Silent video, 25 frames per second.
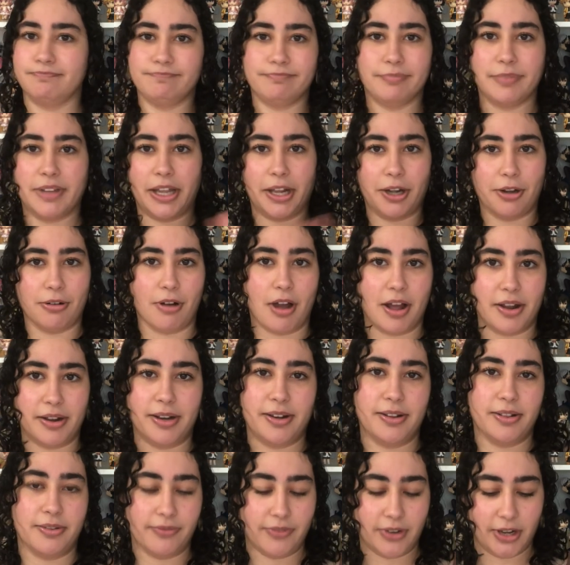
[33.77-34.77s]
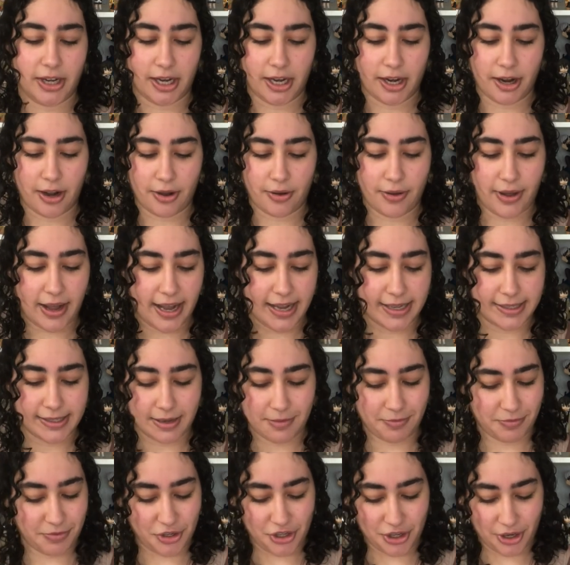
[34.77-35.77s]
later on in the video as
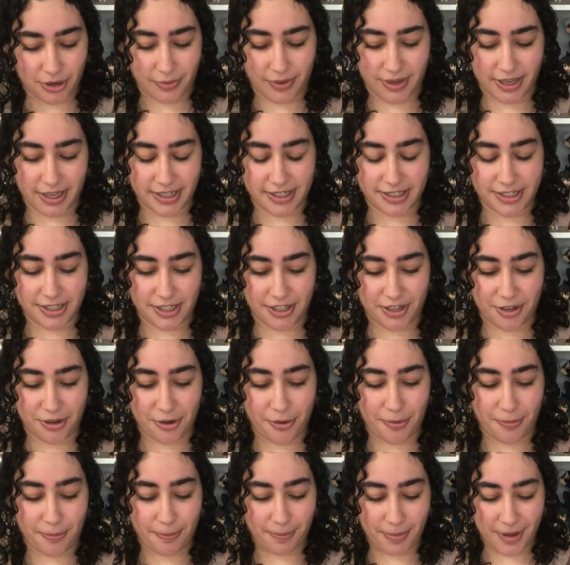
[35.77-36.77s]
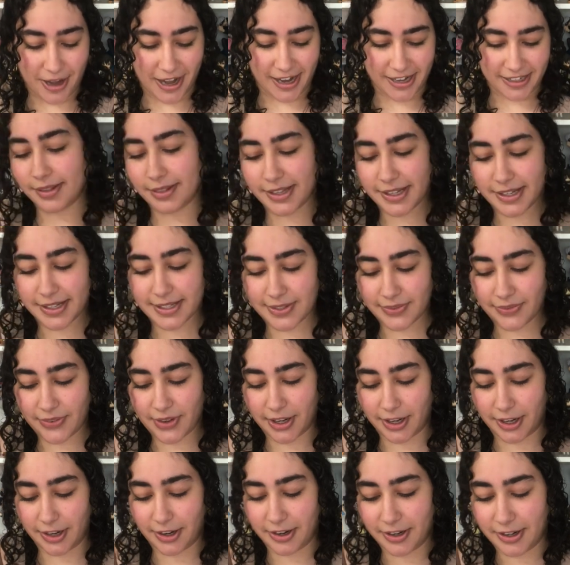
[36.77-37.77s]
I'm showing it to you. But these
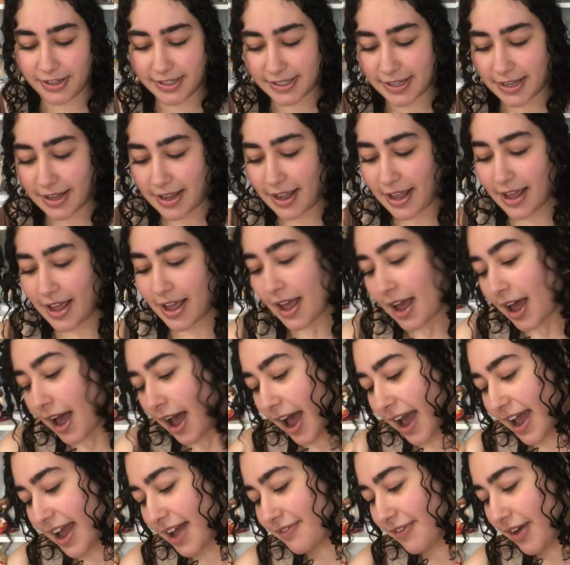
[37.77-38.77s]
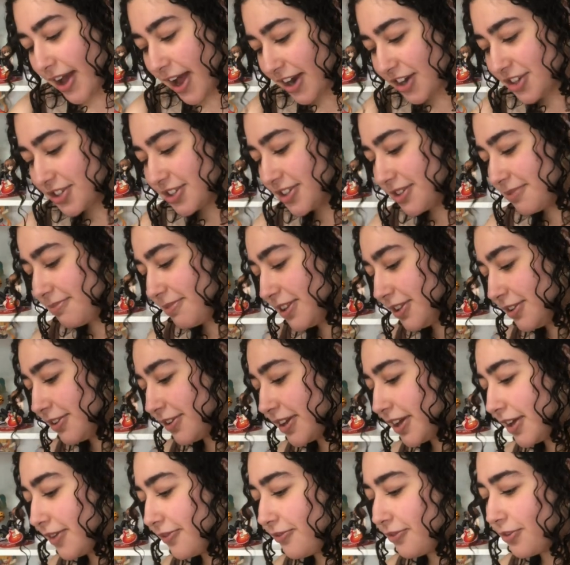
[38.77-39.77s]
figures I have actually been
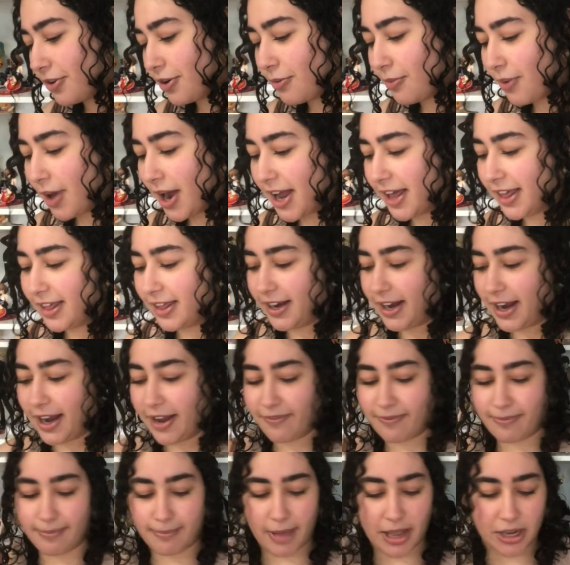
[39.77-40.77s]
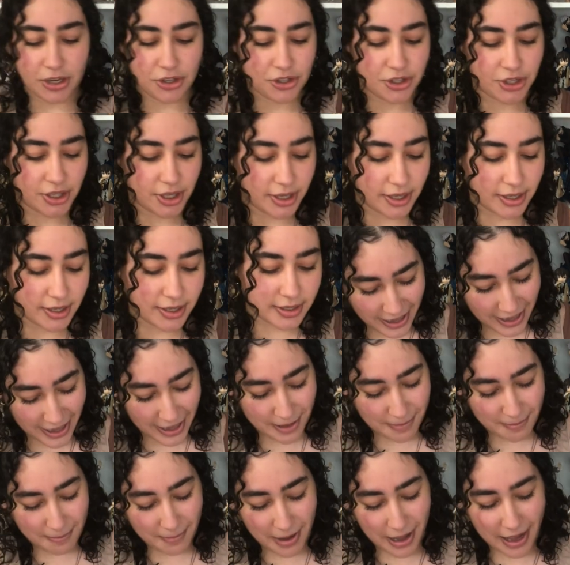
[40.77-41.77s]
looking for a while, and I've mentioned
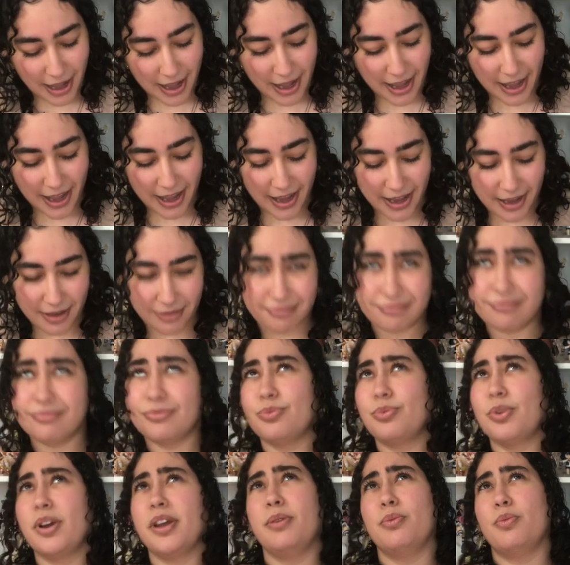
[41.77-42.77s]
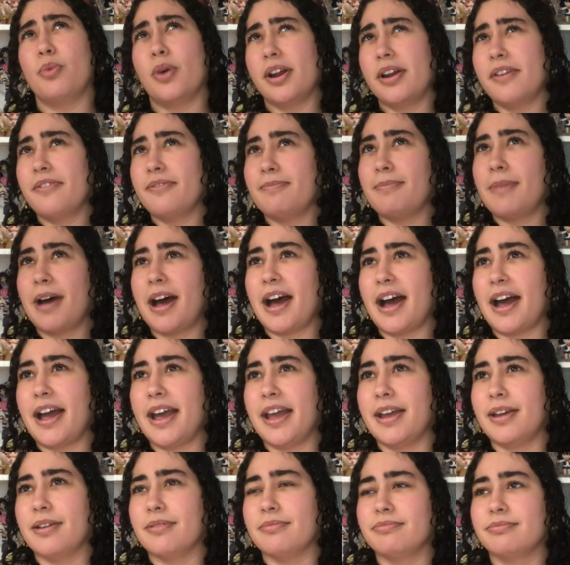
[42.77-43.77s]
in one of
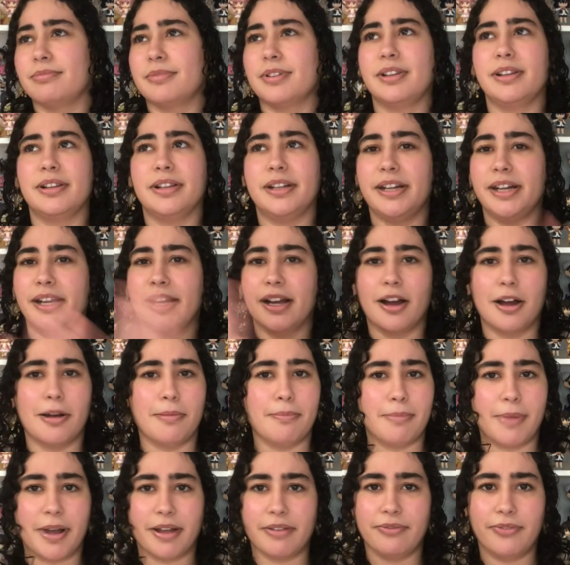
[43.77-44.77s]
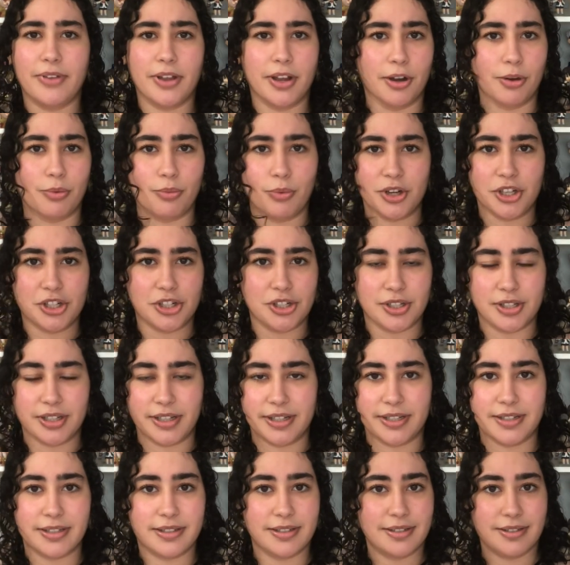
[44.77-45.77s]
my cleaning up my figure wish
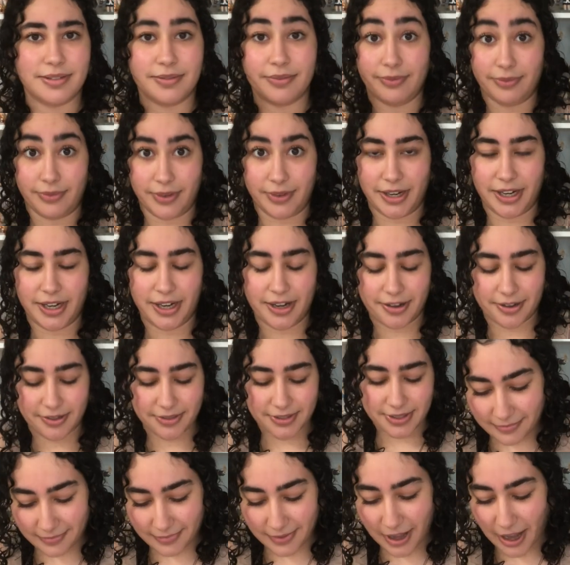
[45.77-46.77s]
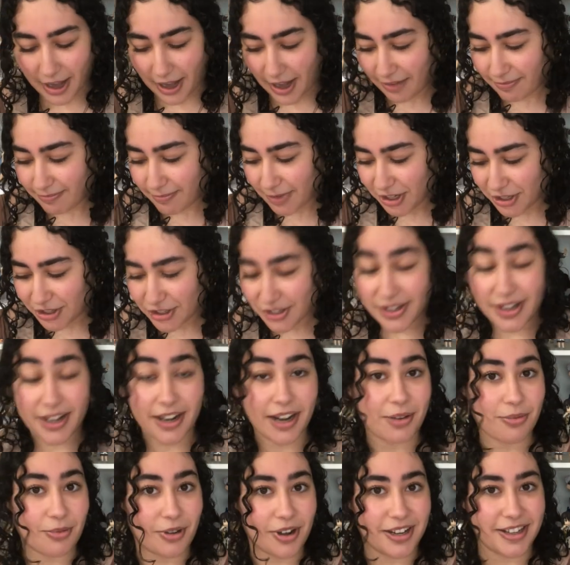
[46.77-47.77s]
list videos, I mentioned that
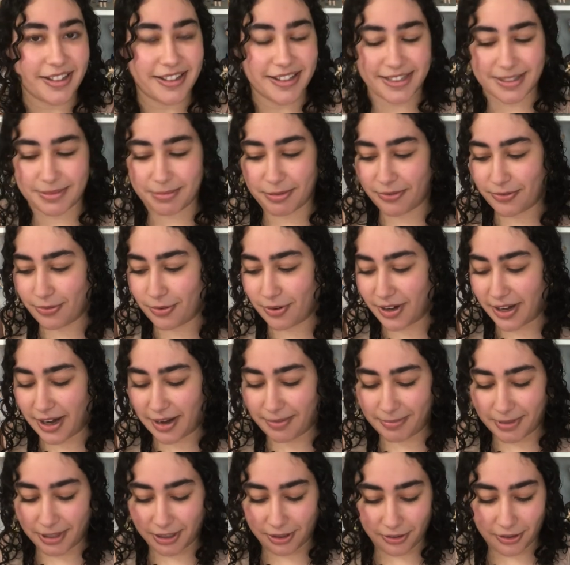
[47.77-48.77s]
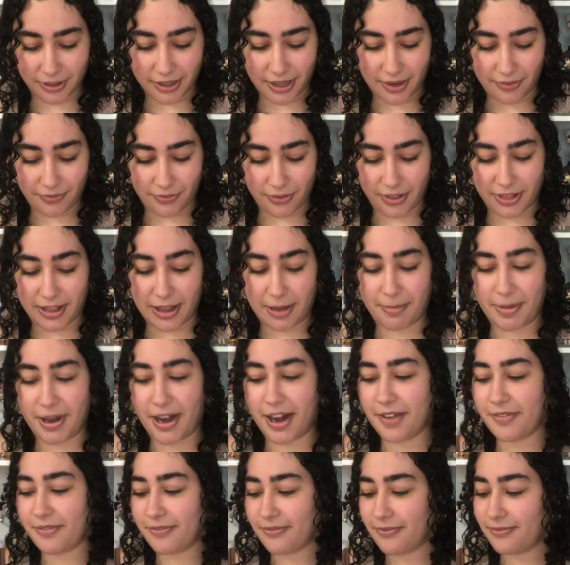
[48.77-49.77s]
I wanted these before and I've been looking for them, and
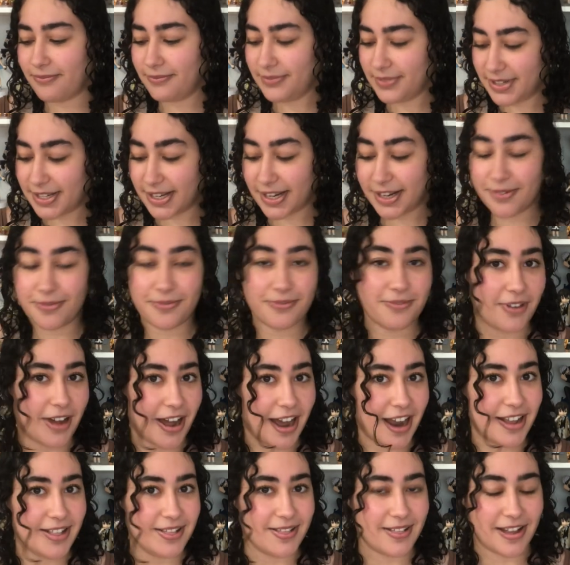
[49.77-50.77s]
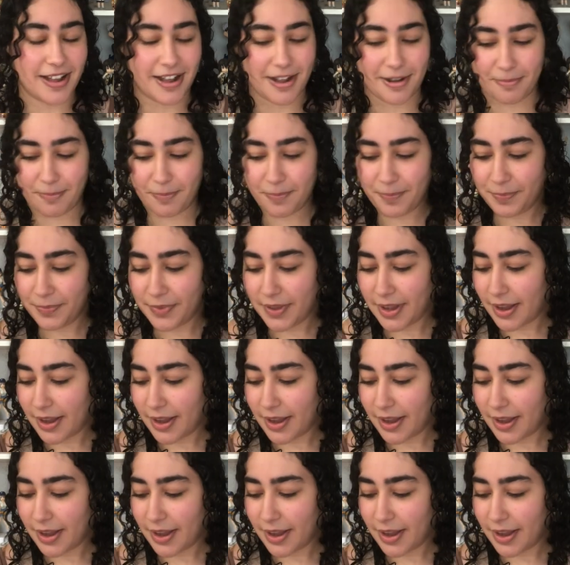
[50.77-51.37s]
I did find them.